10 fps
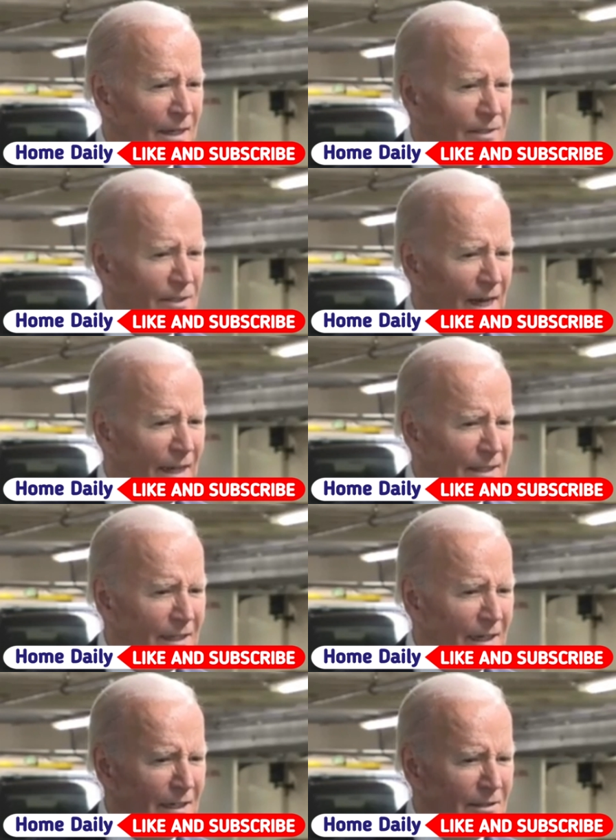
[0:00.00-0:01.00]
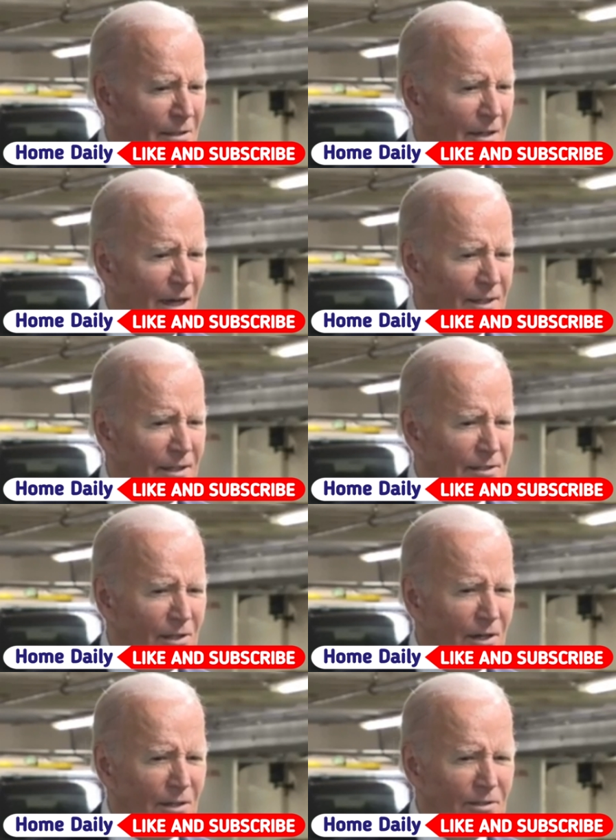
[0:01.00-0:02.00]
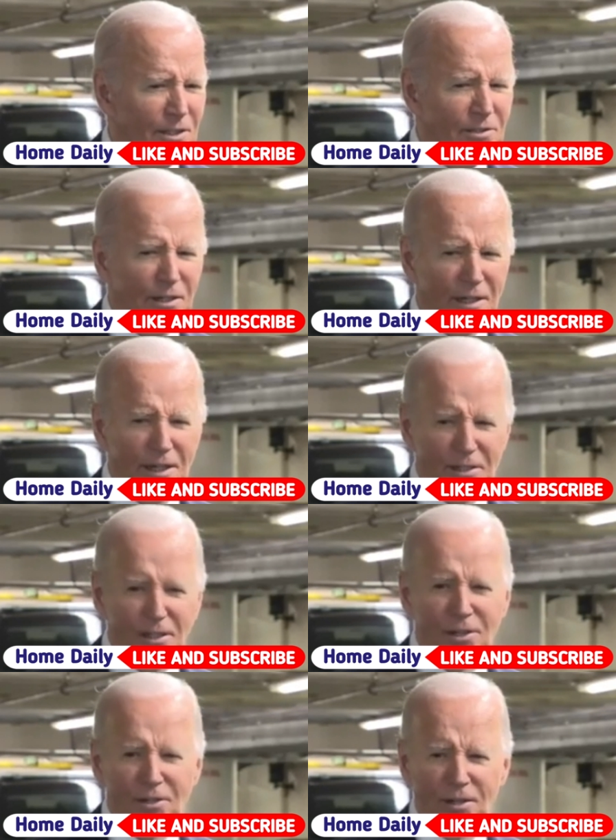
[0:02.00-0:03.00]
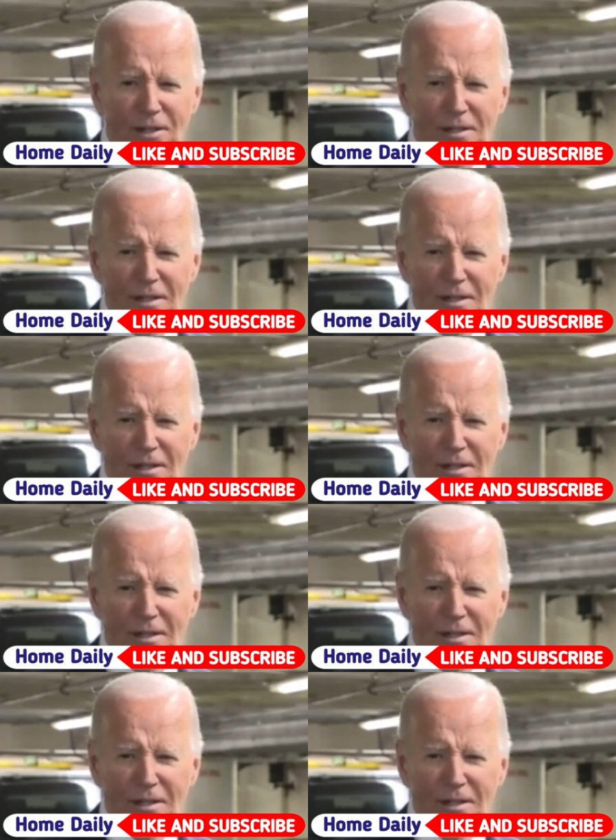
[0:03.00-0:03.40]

Is that uh, Yolanda is gonna? She's gonna continue to